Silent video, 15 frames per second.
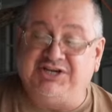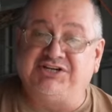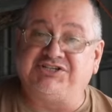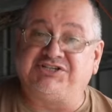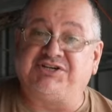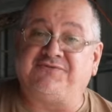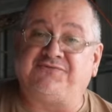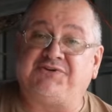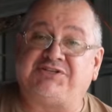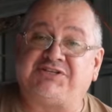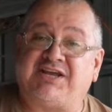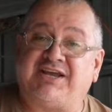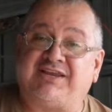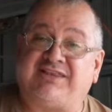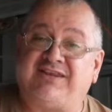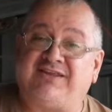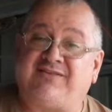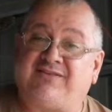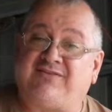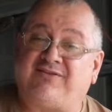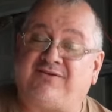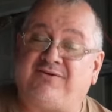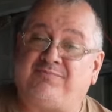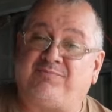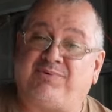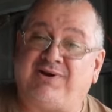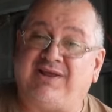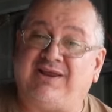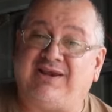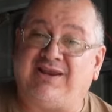So if you take this
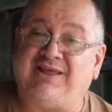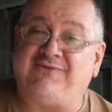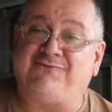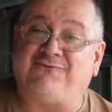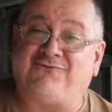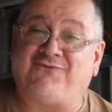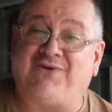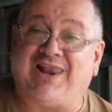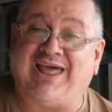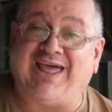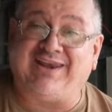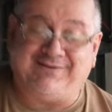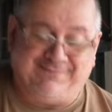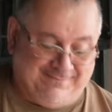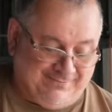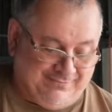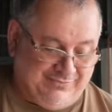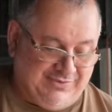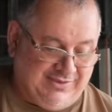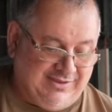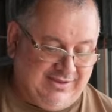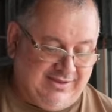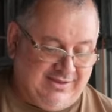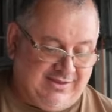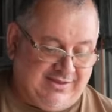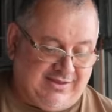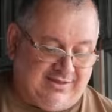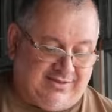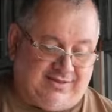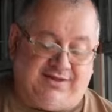completely flat,
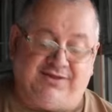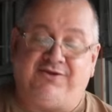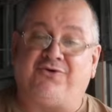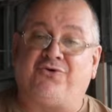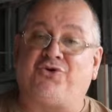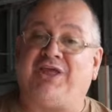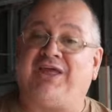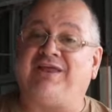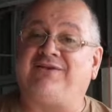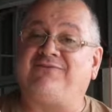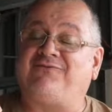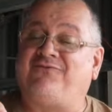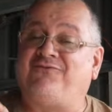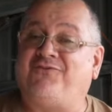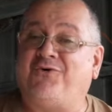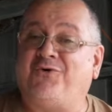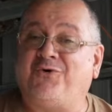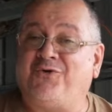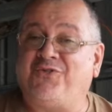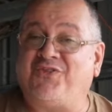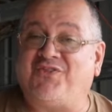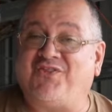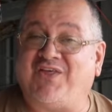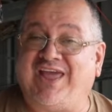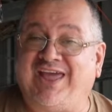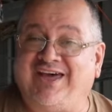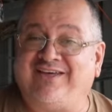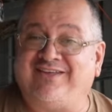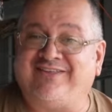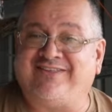let's say you'll get
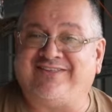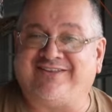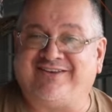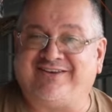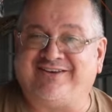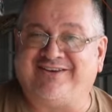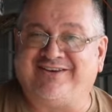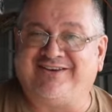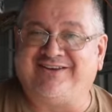4,000.